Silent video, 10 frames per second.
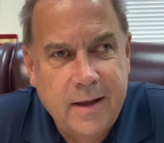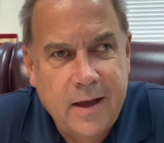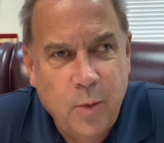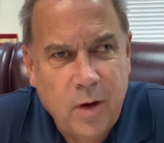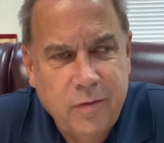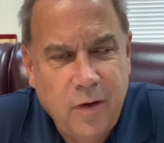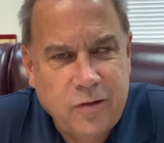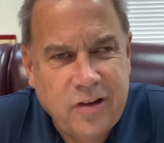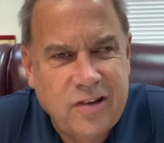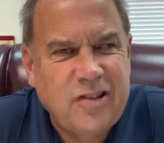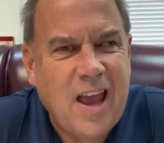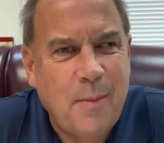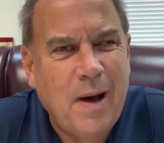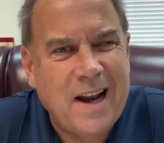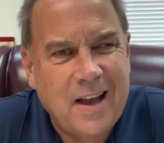What are folks going to say
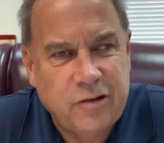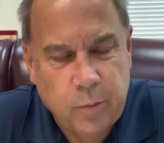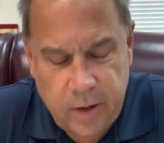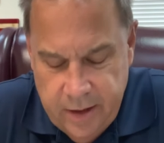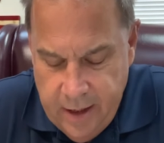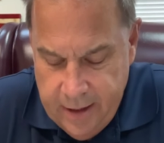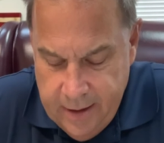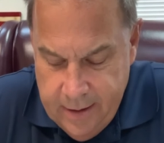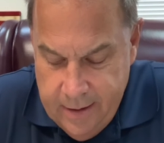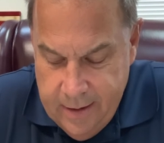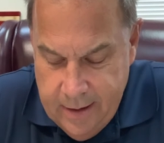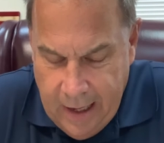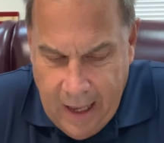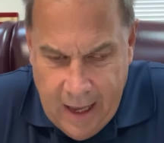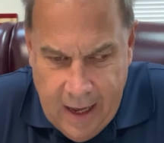about us one day?
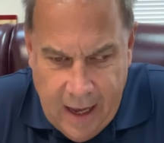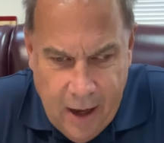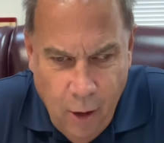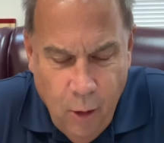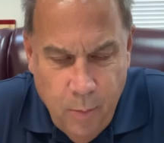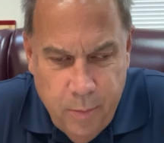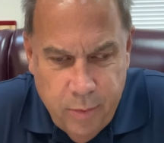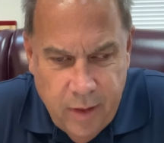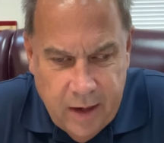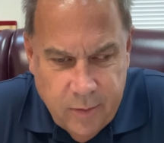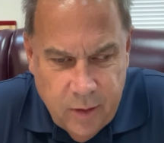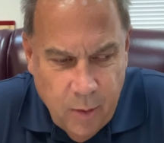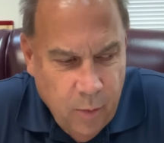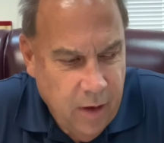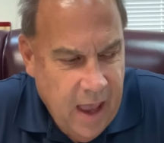I hope that
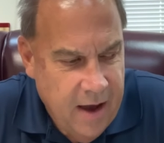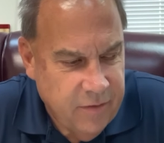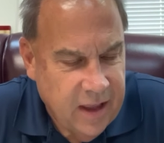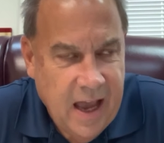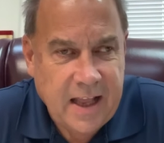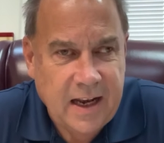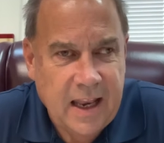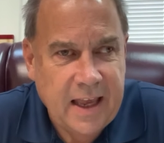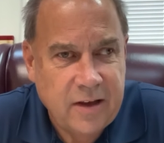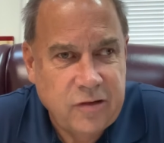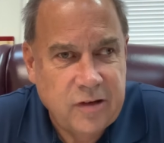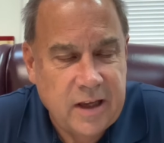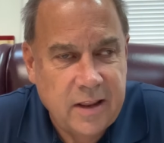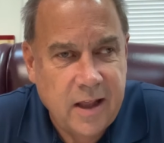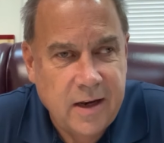we'll have the kind of
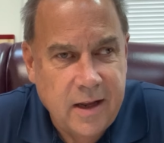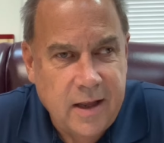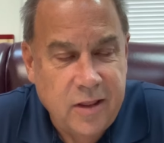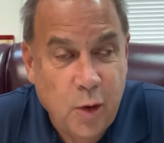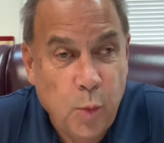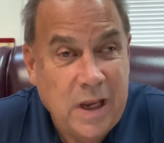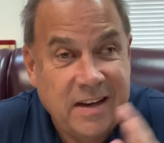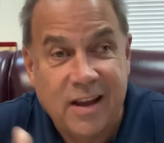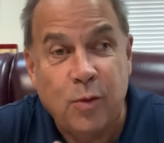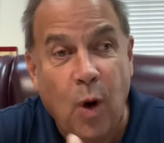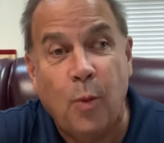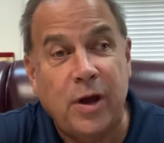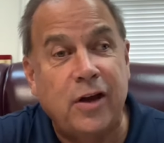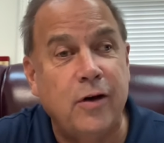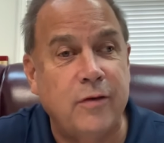legacy that we did what
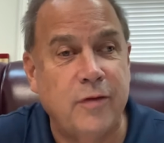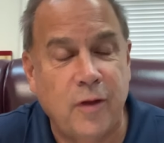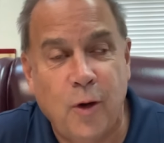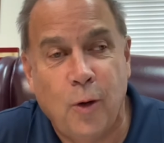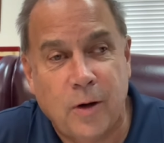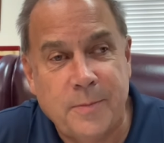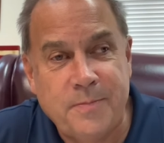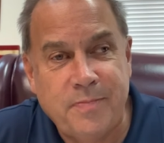we could for the Lord.